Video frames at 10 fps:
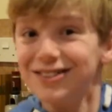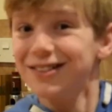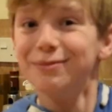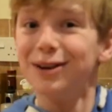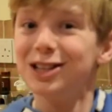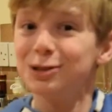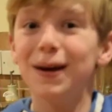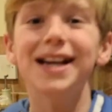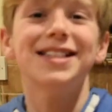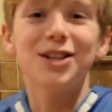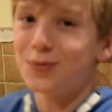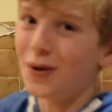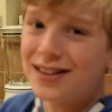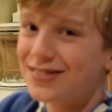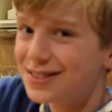joined like Speak, so
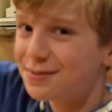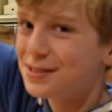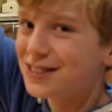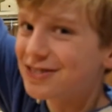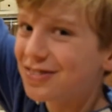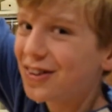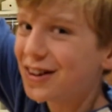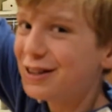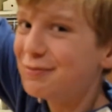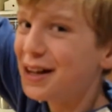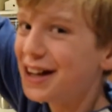why not subscribe?